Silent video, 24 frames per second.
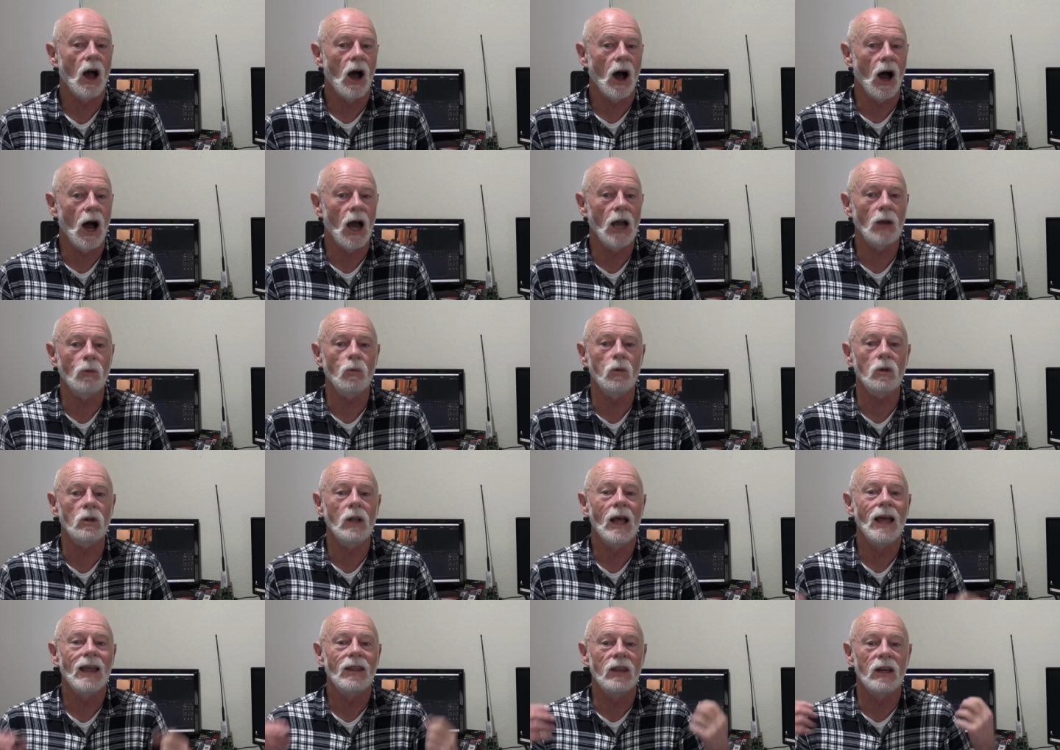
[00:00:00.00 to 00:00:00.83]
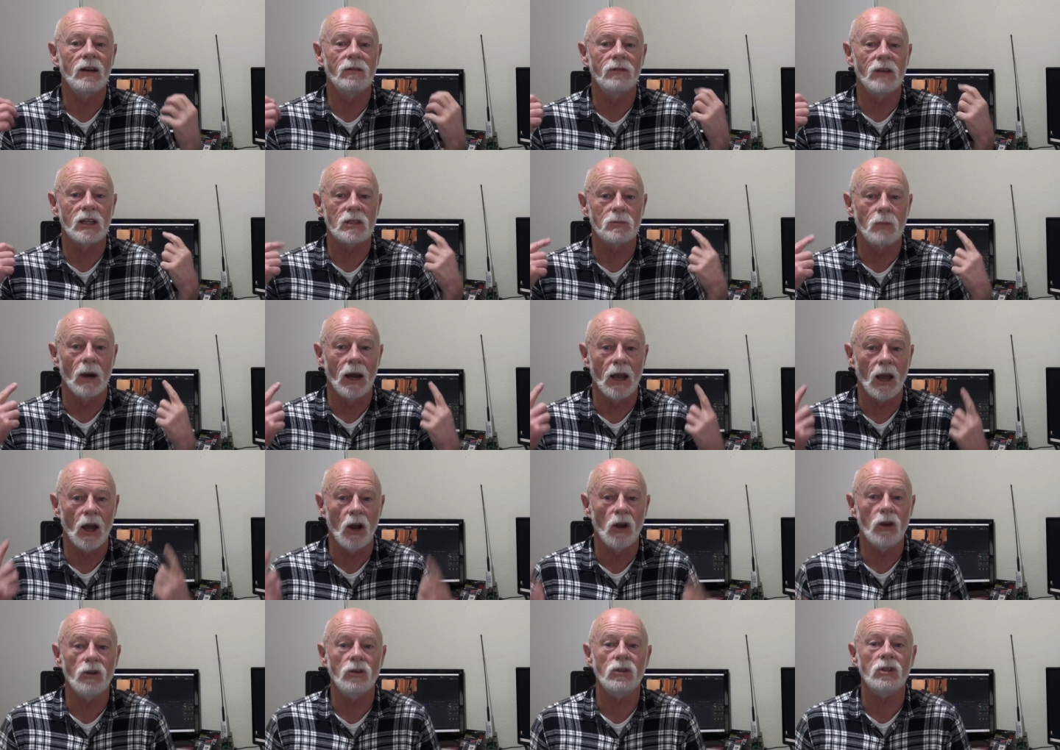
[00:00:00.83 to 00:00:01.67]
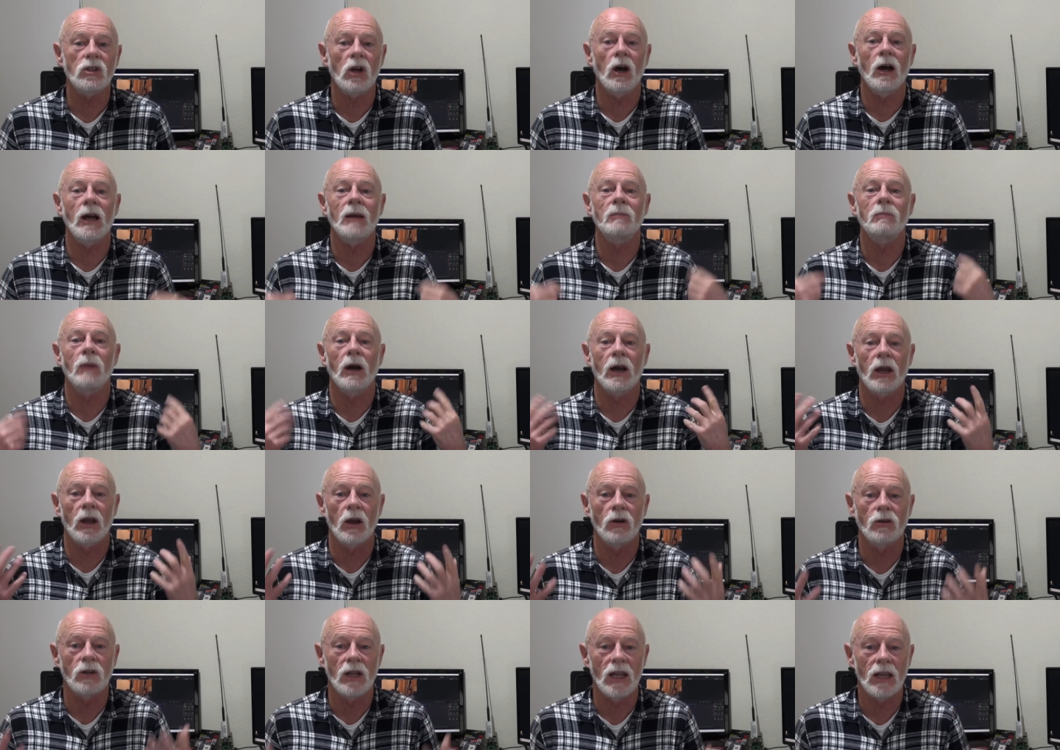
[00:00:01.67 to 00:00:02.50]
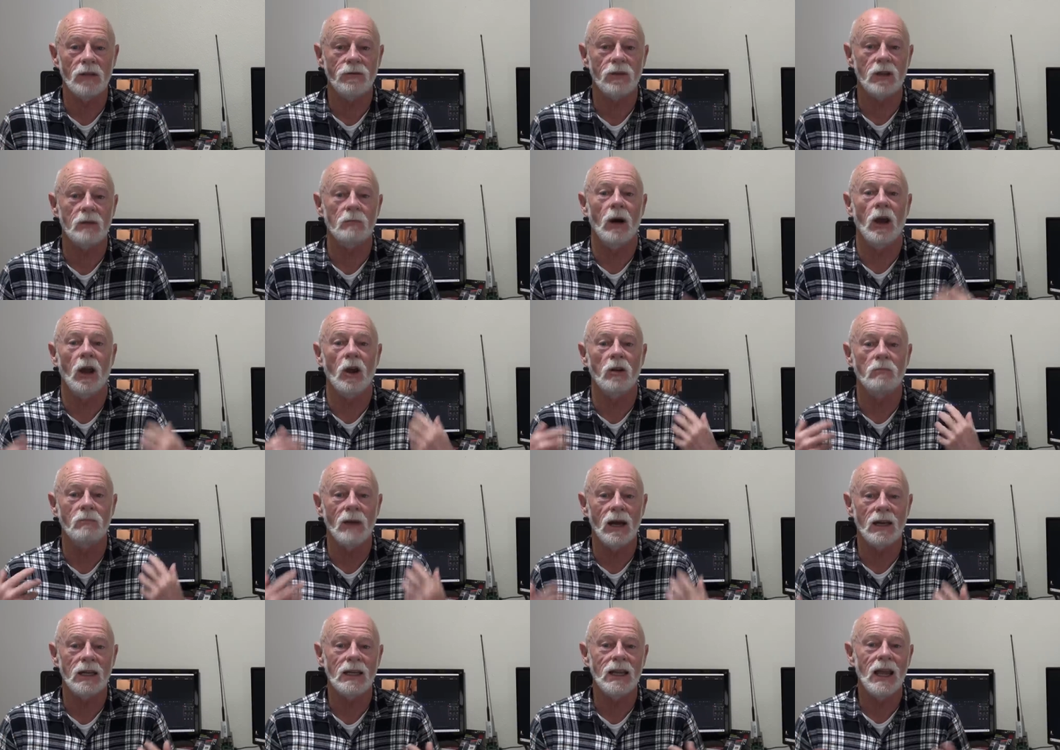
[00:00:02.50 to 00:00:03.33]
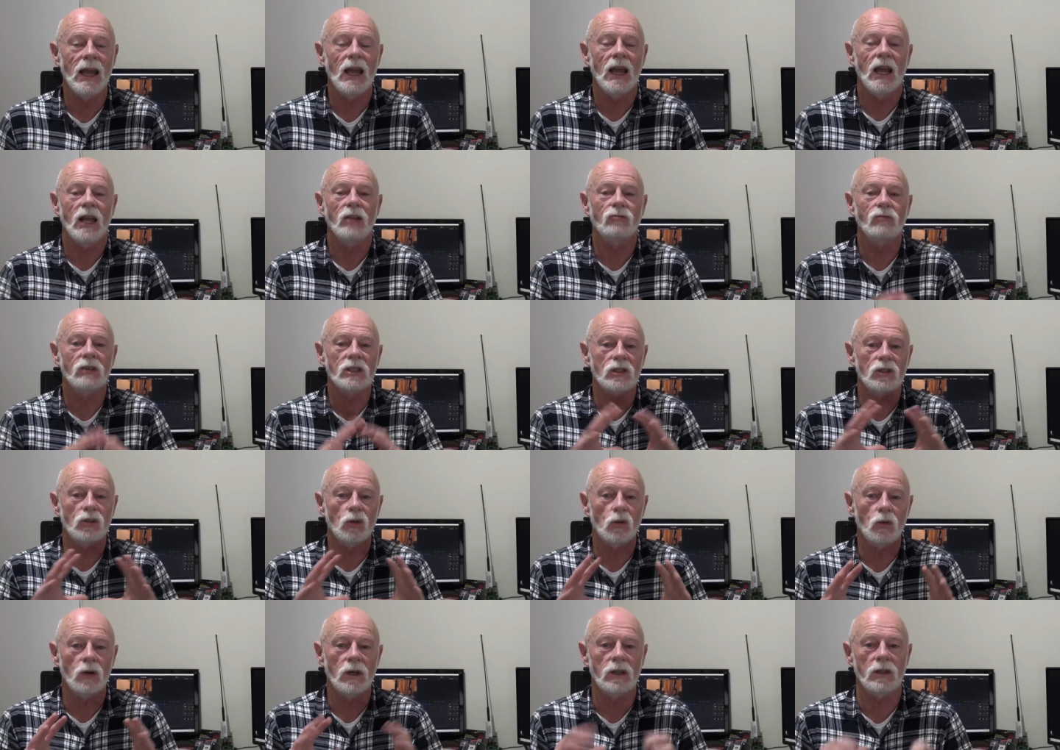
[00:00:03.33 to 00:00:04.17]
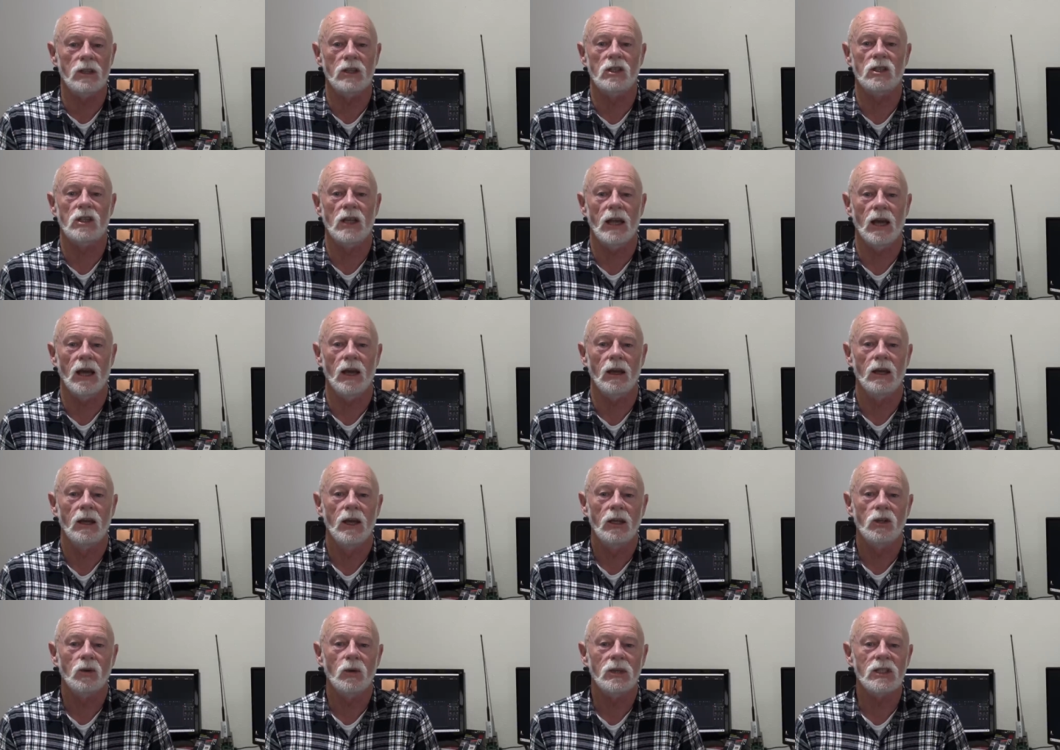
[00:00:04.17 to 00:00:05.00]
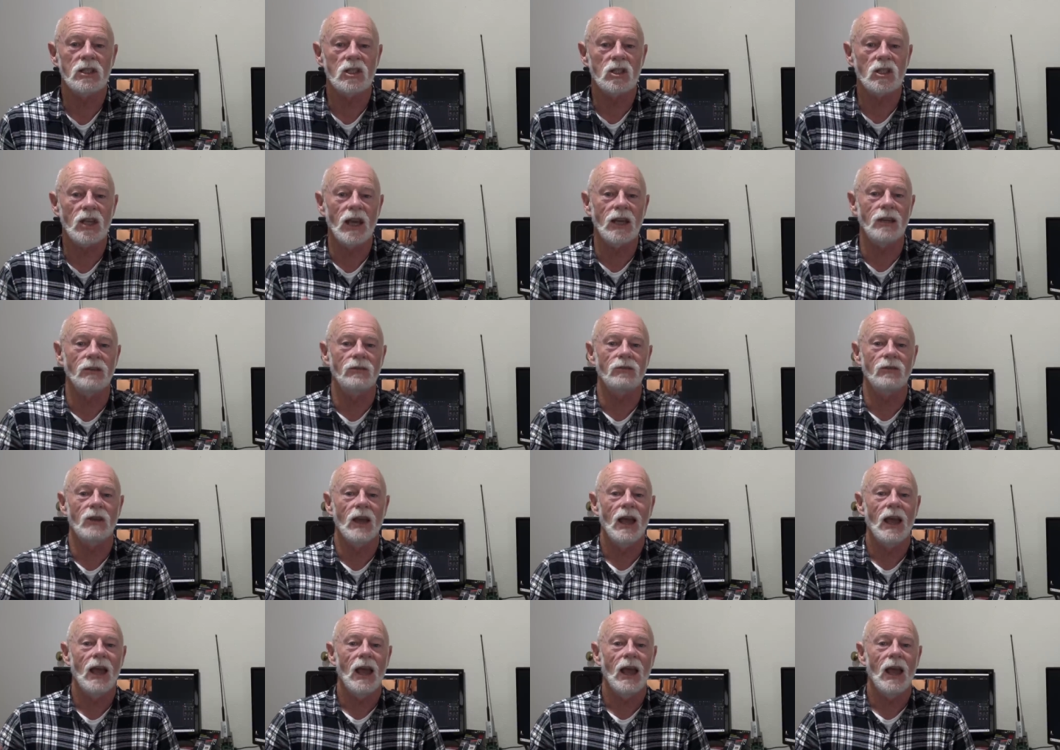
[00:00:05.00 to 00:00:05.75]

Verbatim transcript: I will then invest my own time, my own effort, my own money in restoring this tower to a safe